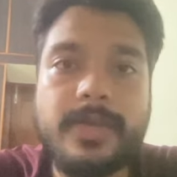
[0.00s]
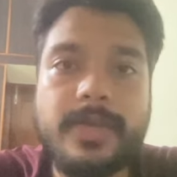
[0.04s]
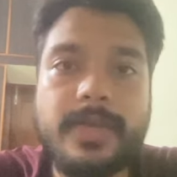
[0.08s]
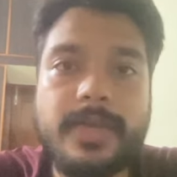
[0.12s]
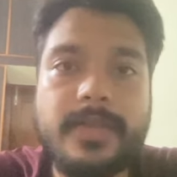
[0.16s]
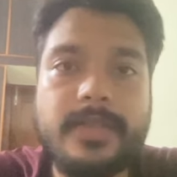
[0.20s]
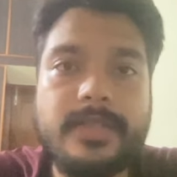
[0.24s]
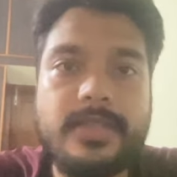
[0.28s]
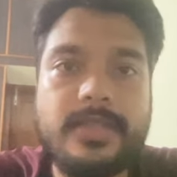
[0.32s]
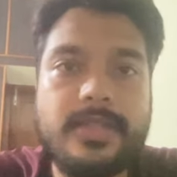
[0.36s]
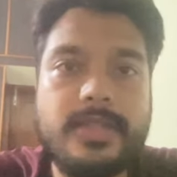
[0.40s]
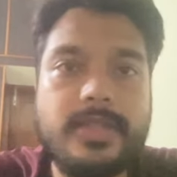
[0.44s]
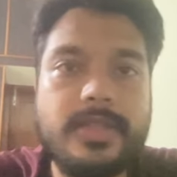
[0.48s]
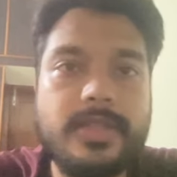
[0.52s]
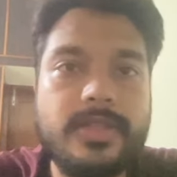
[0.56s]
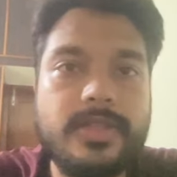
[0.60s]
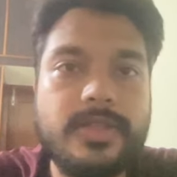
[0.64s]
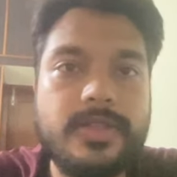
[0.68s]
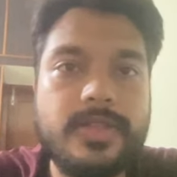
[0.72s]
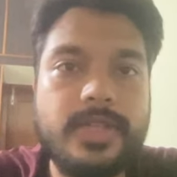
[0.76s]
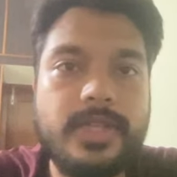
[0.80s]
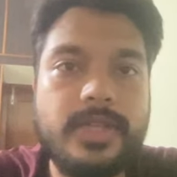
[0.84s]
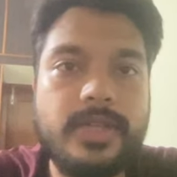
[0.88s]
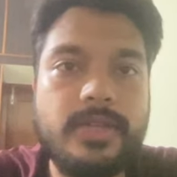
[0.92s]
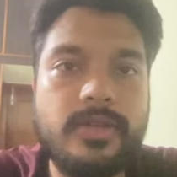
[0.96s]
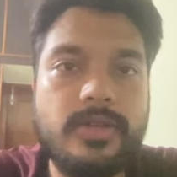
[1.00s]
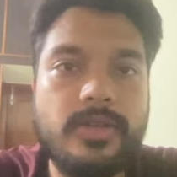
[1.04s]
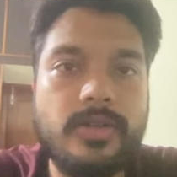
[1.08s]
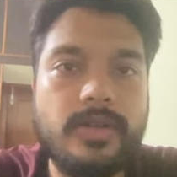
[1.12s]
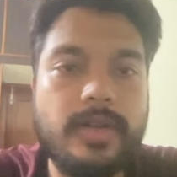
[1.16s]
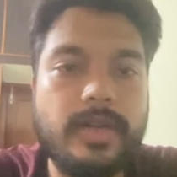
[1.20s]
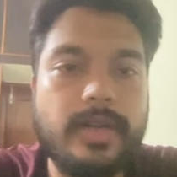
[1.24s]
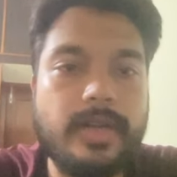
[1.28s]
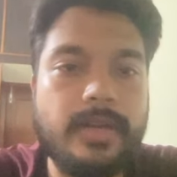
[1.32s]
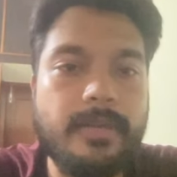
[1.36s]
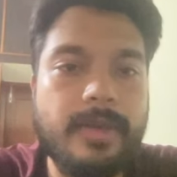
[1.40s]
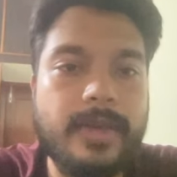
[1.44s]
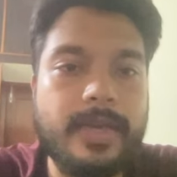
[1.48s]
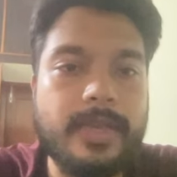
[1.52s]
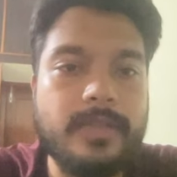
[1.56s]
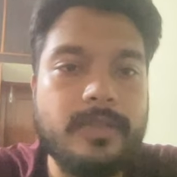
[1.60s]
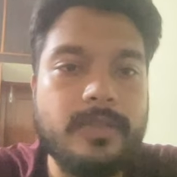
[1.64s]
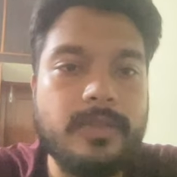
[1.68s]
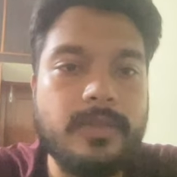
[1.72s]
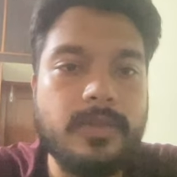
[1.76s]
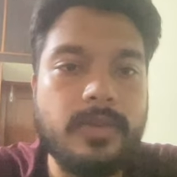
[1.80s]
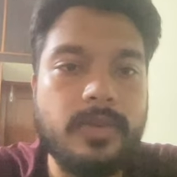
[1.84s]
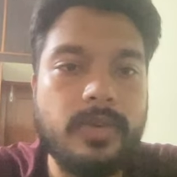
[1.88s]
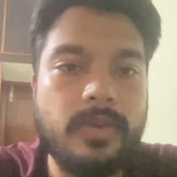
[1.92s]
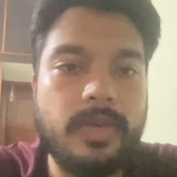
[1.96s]
existing tree controller in my
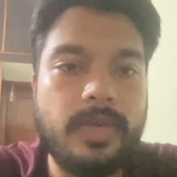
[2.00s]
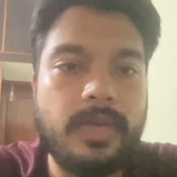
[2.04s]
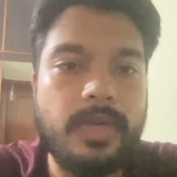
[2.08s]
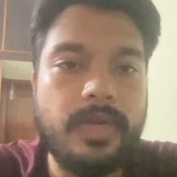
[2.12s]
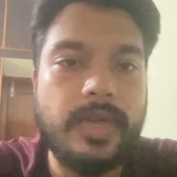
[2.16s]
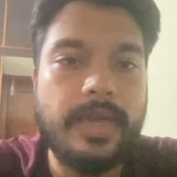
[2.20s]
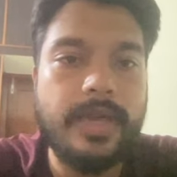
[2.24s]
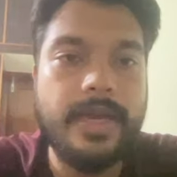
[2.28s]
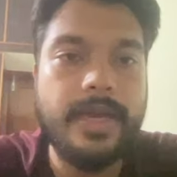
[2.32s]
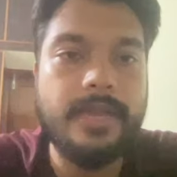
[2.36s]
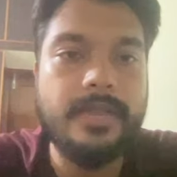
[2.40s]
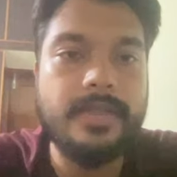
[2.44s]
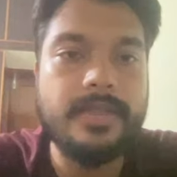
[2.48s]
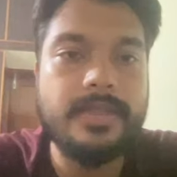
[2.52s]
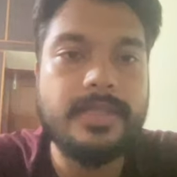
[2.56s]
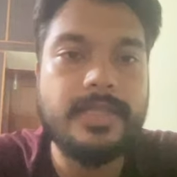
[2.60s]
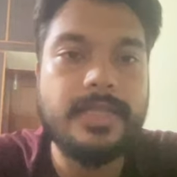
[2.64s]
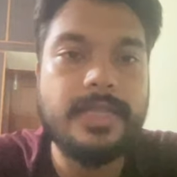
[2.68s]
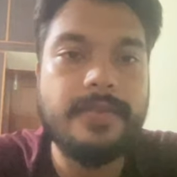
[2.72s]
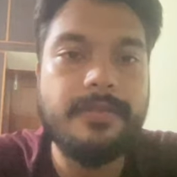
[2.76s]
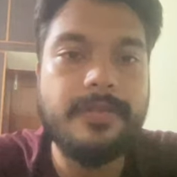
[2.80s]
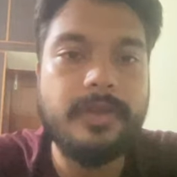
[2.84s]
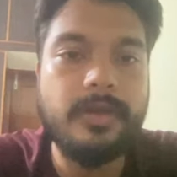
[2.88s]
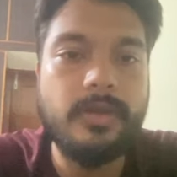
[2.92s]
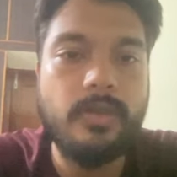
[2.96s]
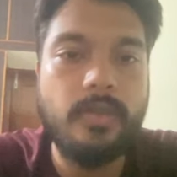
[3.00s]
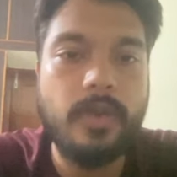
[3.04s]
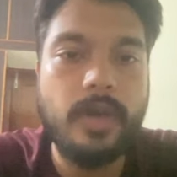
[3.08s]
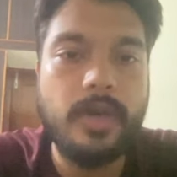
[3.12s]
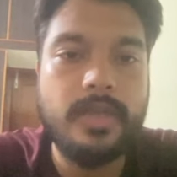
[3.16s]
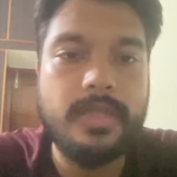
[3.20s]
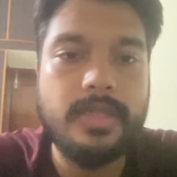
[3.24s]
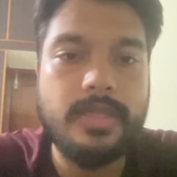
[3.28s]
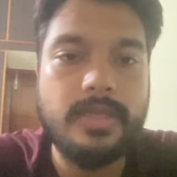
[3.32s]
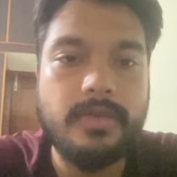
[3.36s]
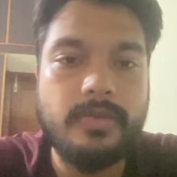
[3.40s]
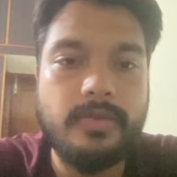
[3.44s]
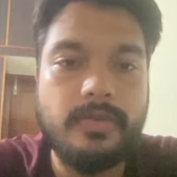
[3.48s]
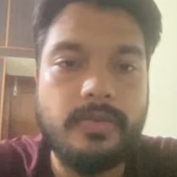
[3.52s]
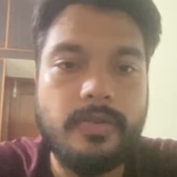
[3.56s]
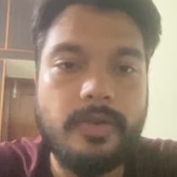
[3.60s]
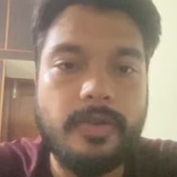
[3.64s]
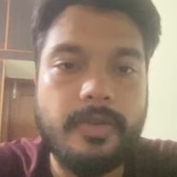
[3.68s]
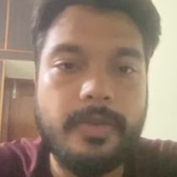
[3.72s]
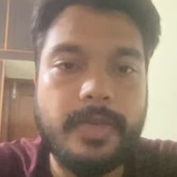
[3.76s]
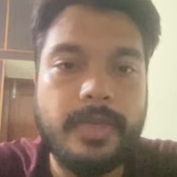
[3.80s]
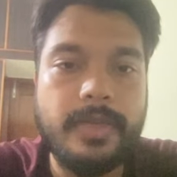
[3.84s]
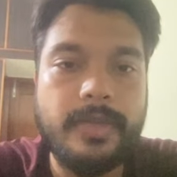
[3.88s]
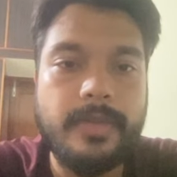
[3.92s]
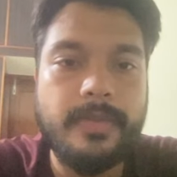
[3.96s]
explorer and see if it works out
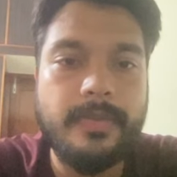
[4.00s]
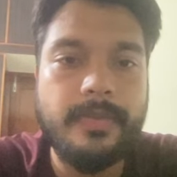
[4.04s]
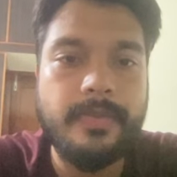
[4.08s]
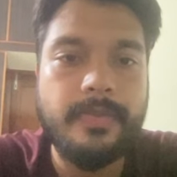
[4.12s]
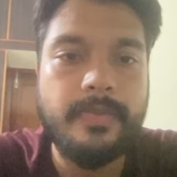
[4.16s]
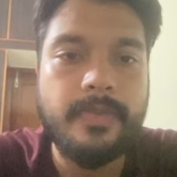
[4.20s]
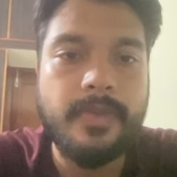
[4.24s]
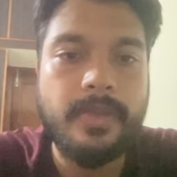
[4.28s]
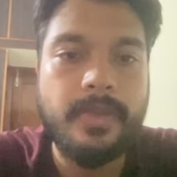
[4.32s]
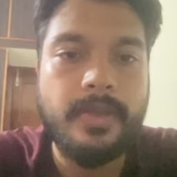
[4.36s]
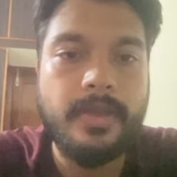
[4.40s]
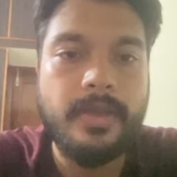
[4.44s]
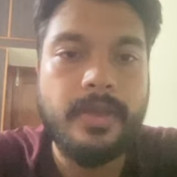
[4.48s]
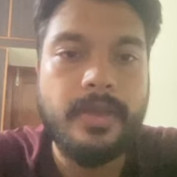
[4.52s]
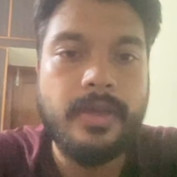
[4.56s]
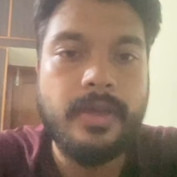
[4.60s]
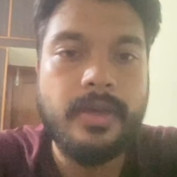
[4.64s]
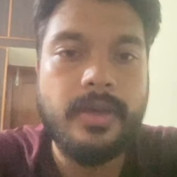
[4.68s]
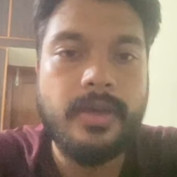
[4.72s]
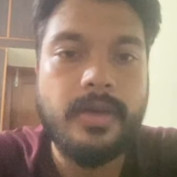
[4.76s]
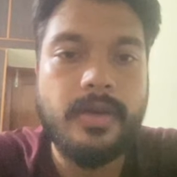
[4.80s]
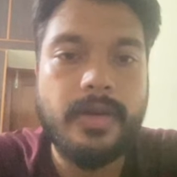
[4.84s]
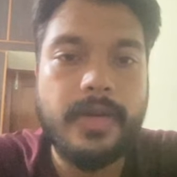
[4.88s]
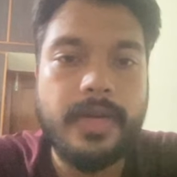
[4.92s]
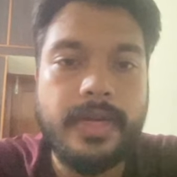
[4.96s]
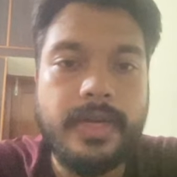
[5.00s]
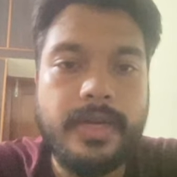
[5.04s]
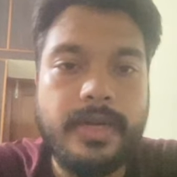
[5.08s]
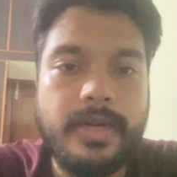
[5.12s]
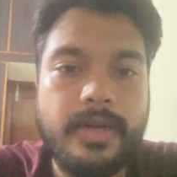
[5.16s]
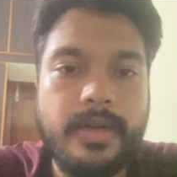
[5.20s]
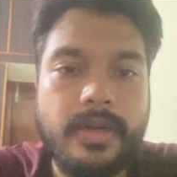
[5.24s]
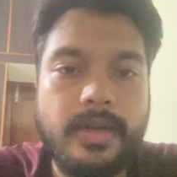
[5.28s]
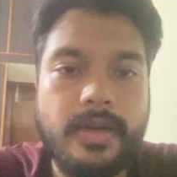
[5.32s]
for me, right?